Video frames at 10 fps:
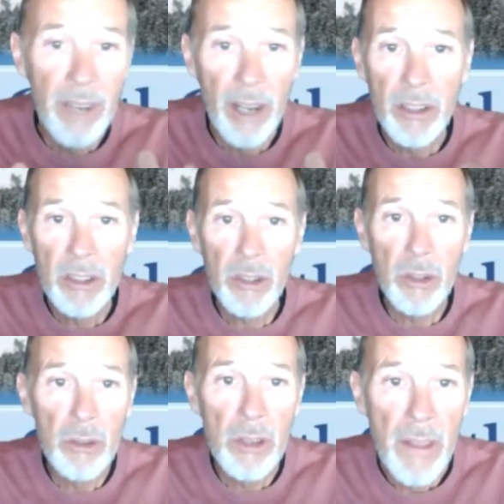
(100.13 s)
very
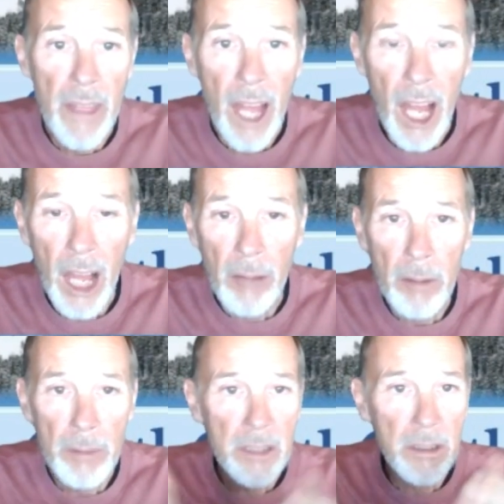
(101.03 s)
soon.
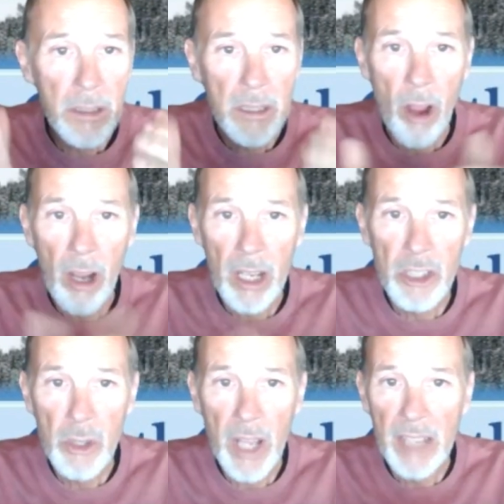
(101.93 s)
I've been
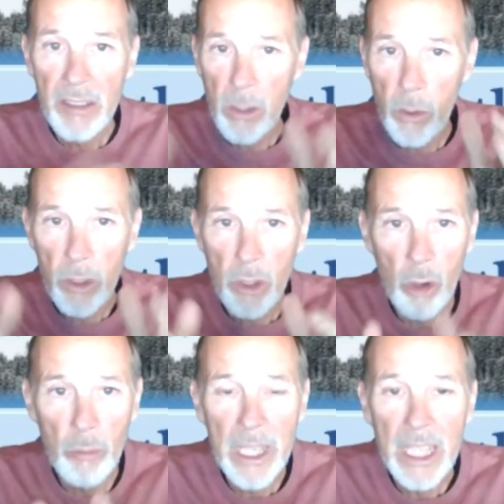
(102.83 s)
talking to you guys. The Lord
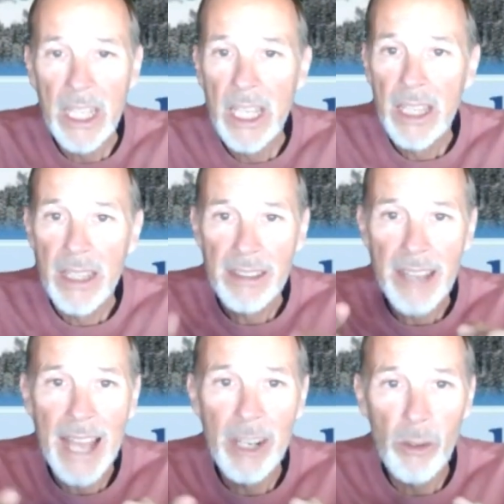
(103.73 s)
told me the
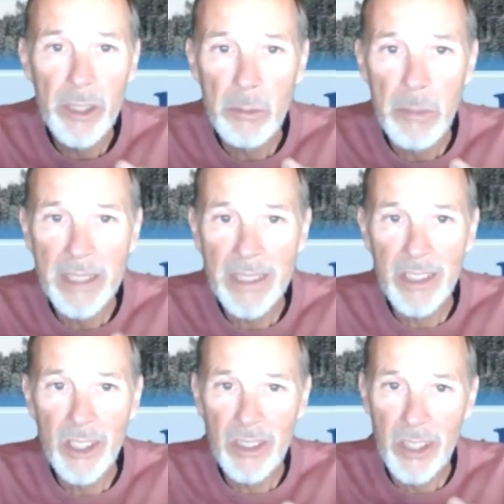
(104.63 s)
title of this
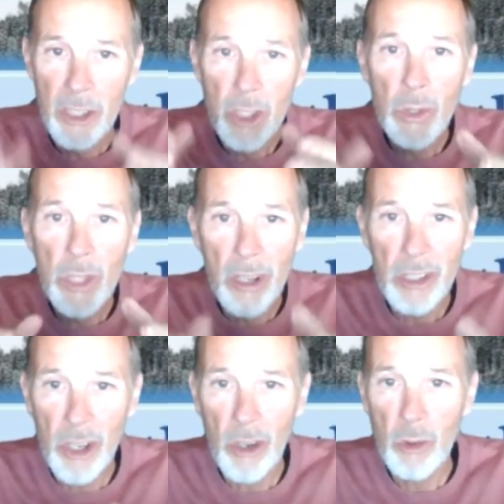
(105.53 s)
message is the new
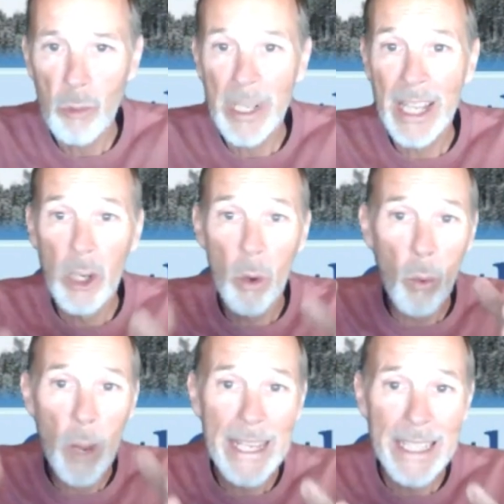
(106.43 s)
young church will be like a
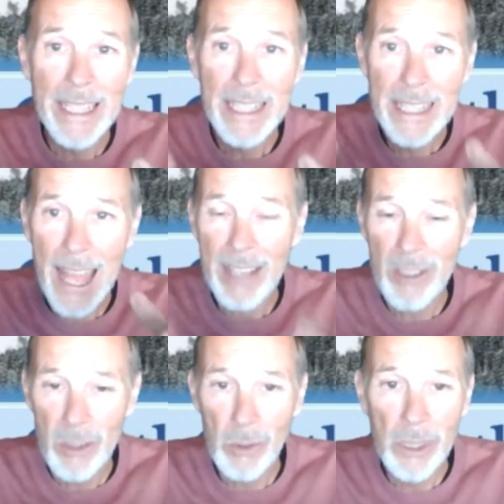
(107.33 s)
white
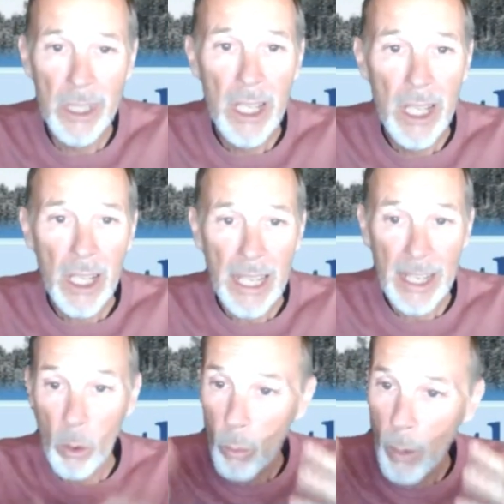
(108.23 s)
castle.
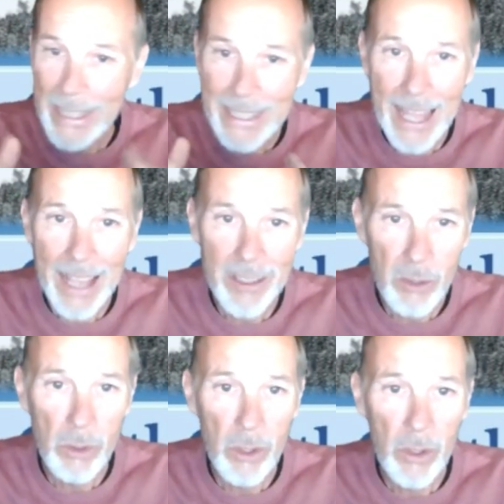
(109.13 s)
Like a white
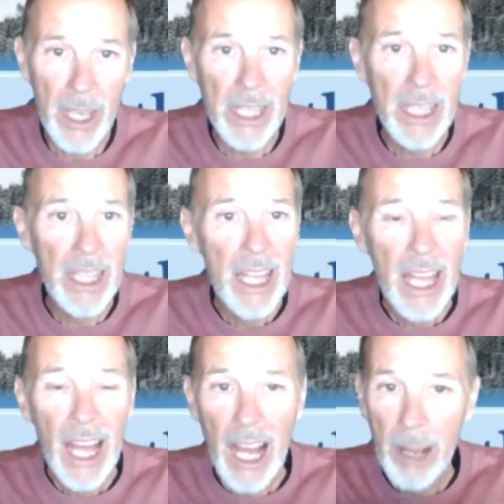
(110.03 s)
castle, okay?
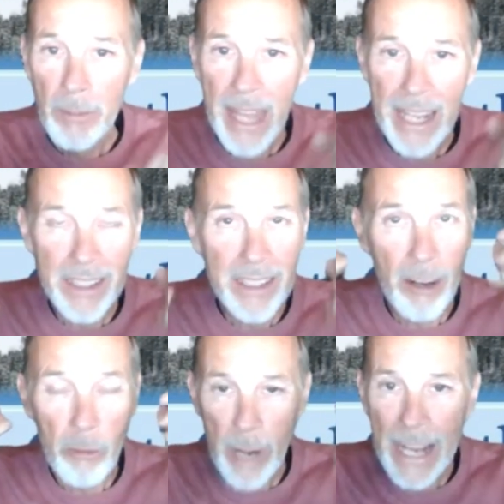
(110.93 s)
That
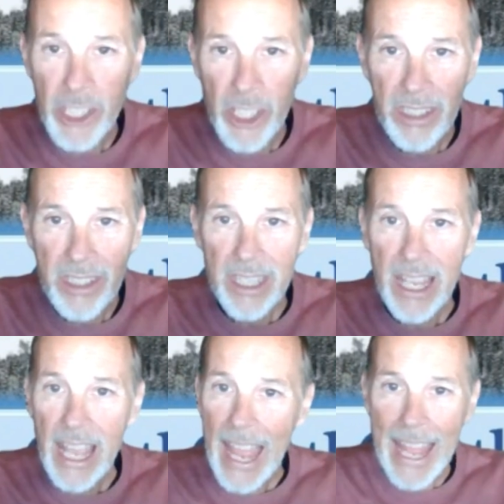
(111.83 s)
is a righteous
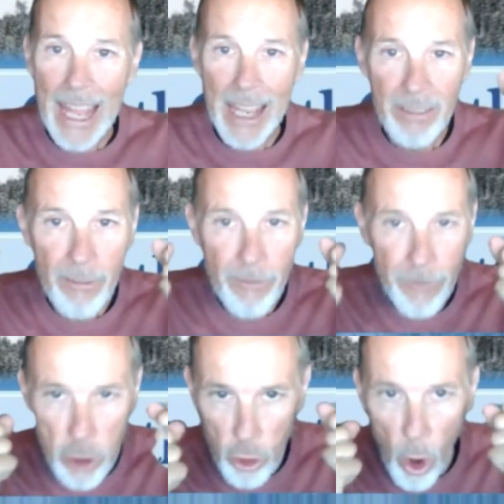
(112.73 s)
and
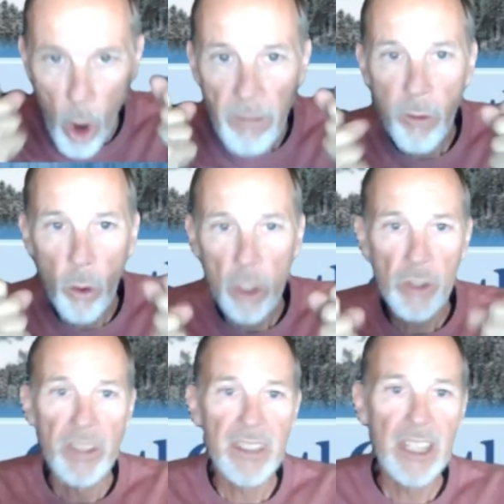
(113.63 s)
strong
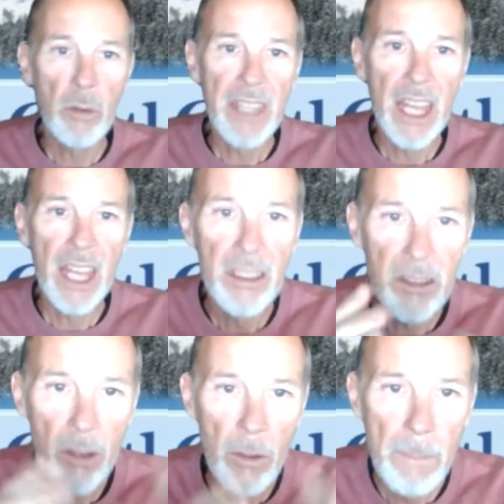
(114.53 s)
fortress. That's what that
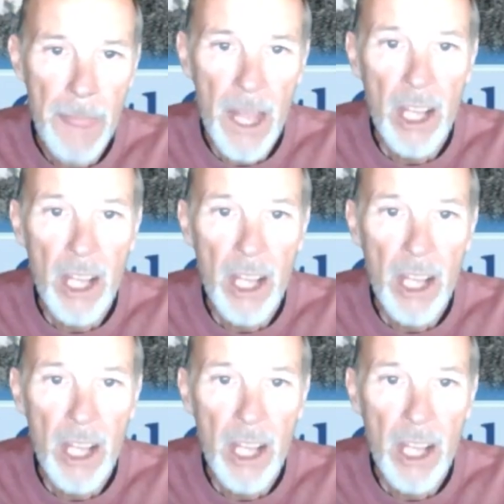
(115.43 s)
is. So